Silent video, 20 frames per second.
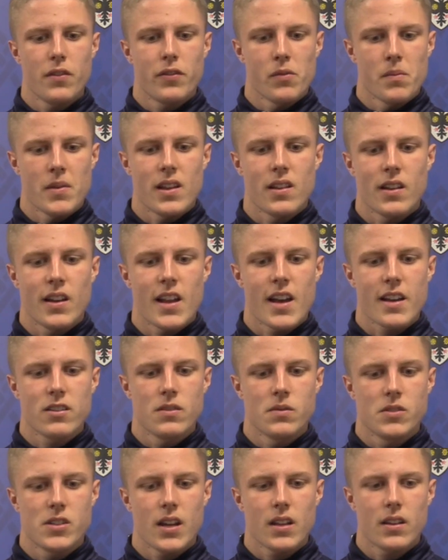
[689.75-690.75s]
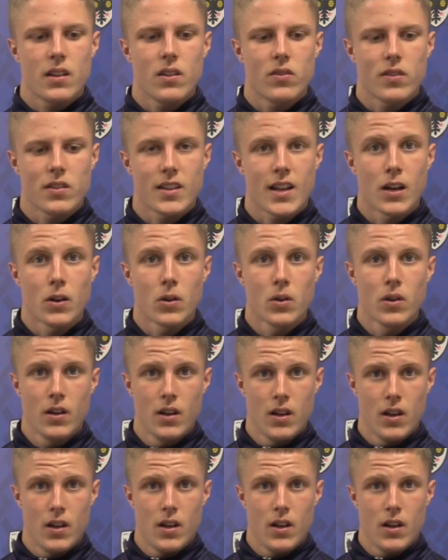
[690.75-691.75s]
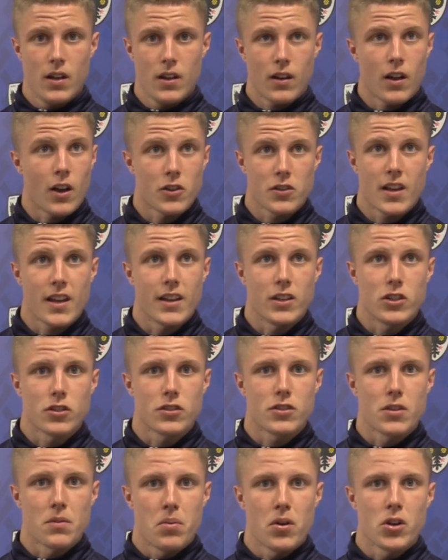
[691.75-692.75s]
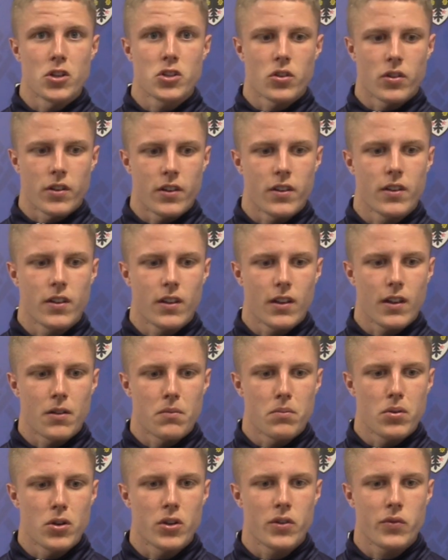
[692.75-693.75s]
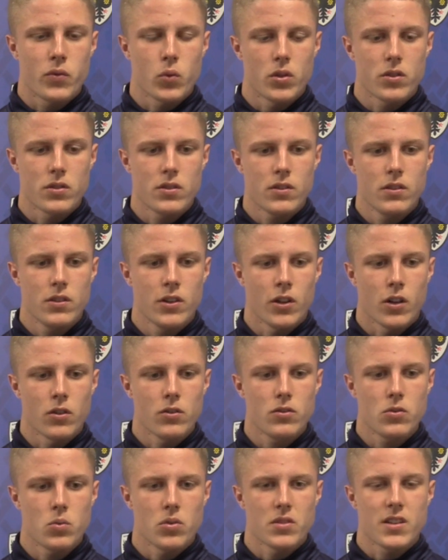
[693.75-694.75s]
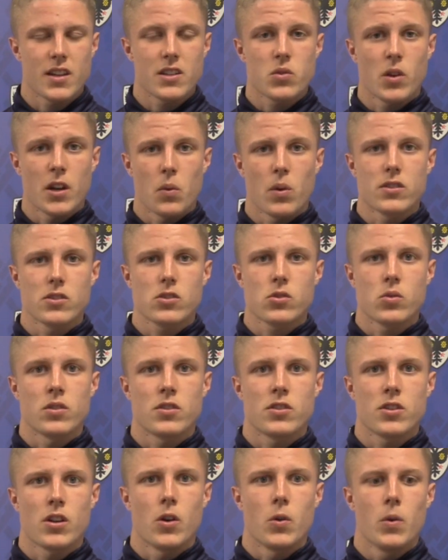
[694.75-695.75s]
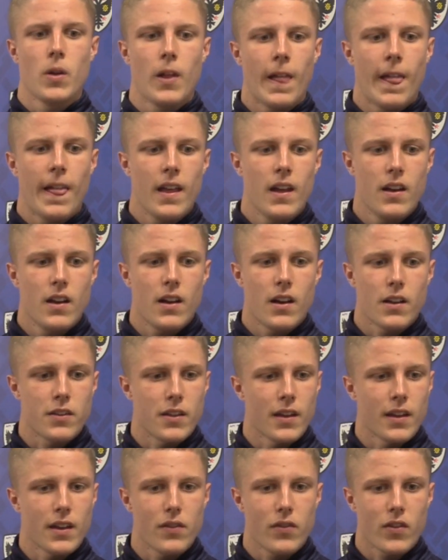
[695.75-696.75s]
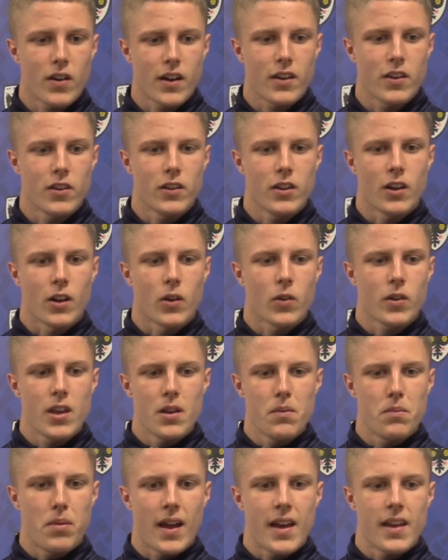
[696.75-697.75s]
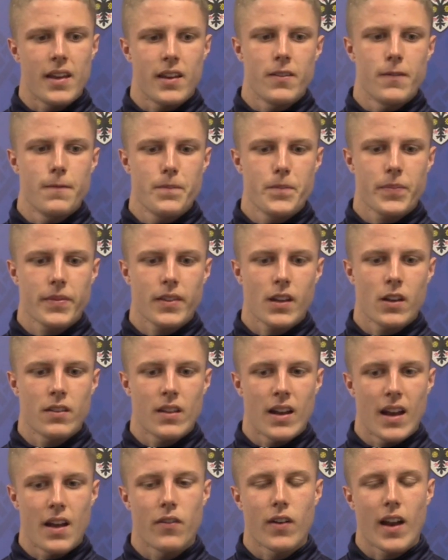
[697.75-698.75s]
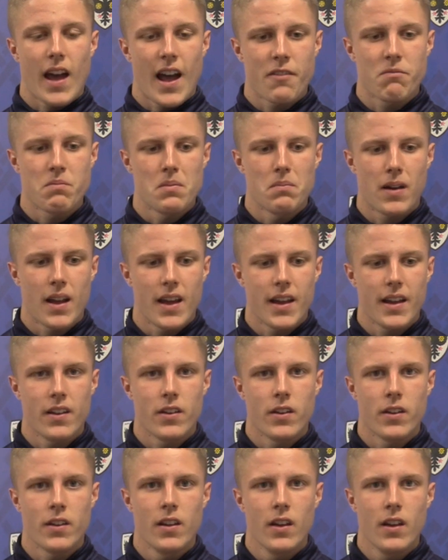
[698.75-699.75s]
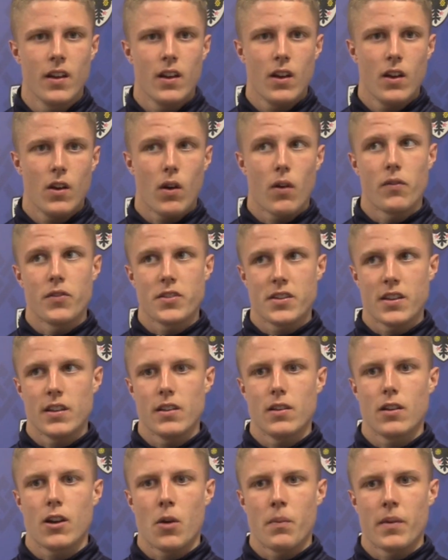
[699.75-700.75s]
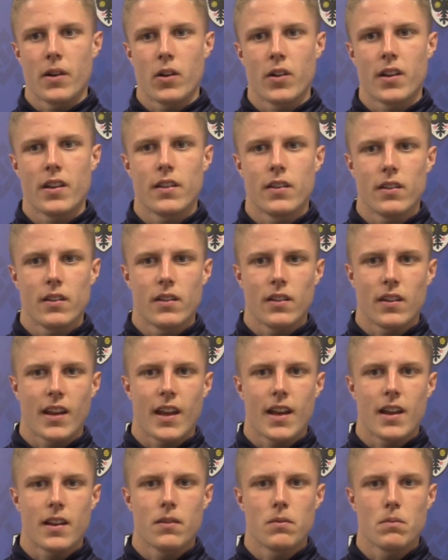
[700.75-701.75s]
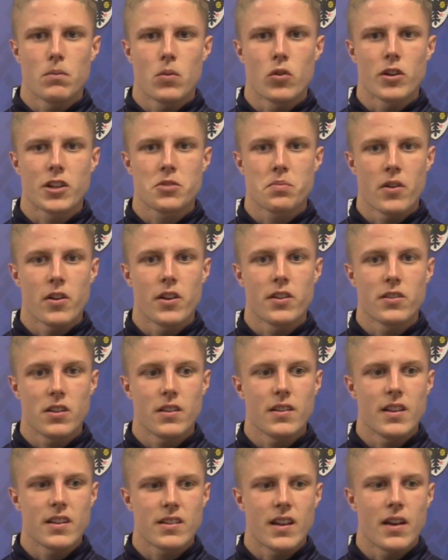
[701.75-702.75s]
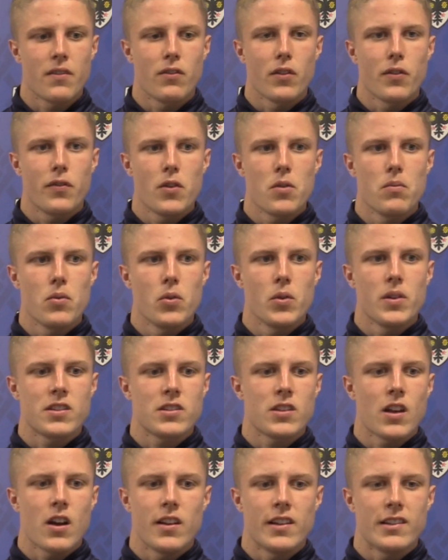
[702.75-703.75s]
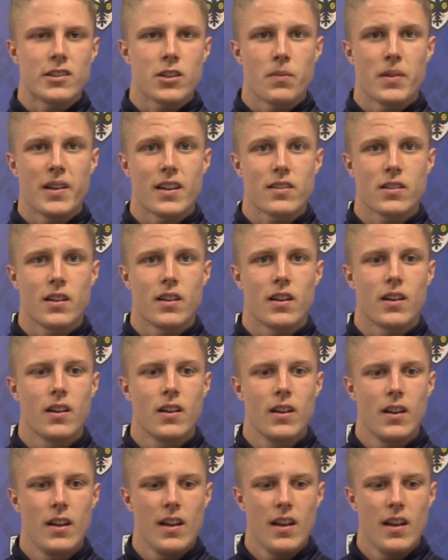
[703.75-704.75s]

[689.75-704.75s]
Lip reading: for me, the next objective is now, like you say, just to push on and push forwards, you know, towards that 21 squad. So I think if I can, you know, keep playing at the level I have been playing, and obviously coming on and getting more experience at this level of football is certainly something that's gonna